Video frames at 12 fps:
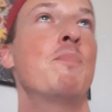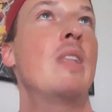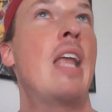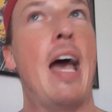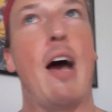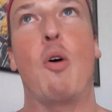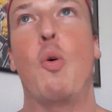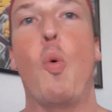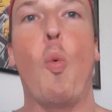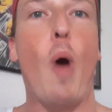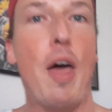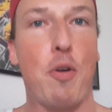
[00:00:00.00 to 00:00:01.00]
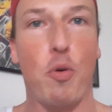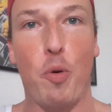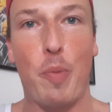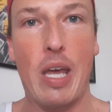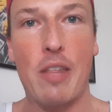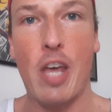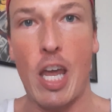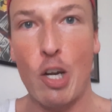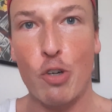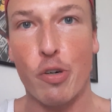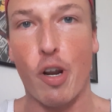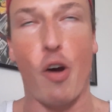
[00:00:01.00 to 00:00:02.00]
Now, whether it will be in the
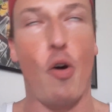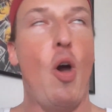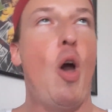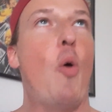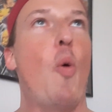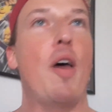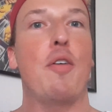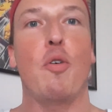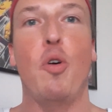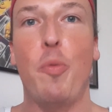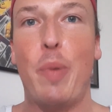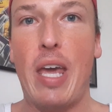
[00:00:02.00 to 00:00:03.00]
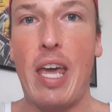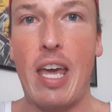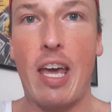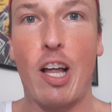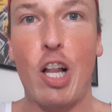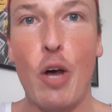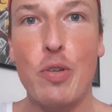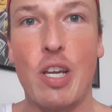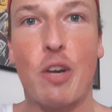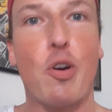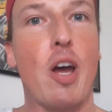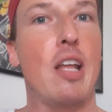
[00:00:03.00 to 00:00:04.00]
intro, whether it will be
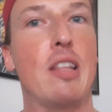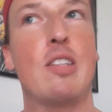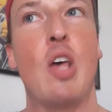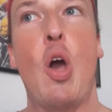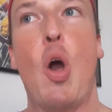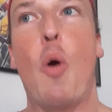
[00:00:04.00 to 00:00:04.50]
closing credits,